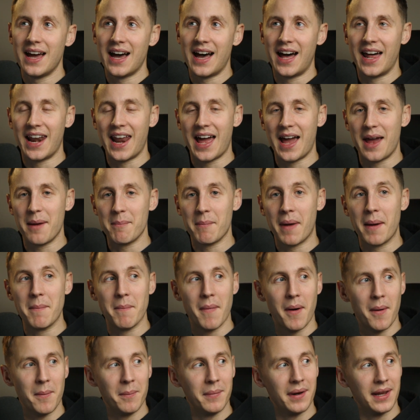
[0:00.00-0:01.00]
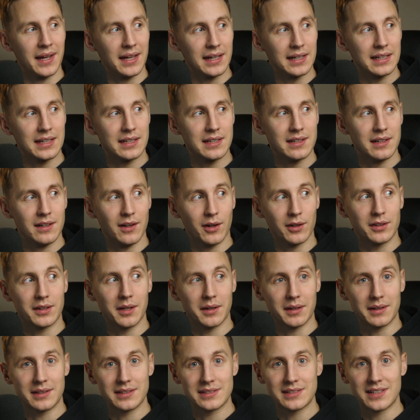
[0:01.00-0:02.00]
And my mum like
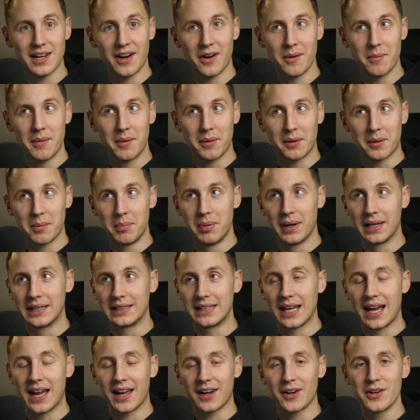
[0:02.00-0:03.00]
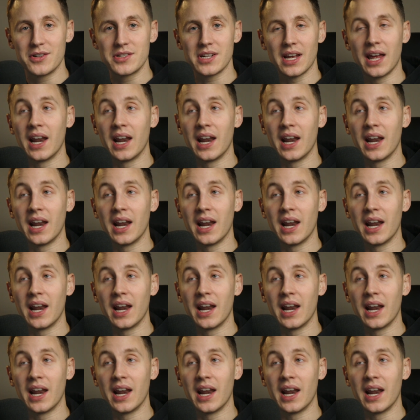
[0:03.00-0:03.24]
stared at me with complete daggers.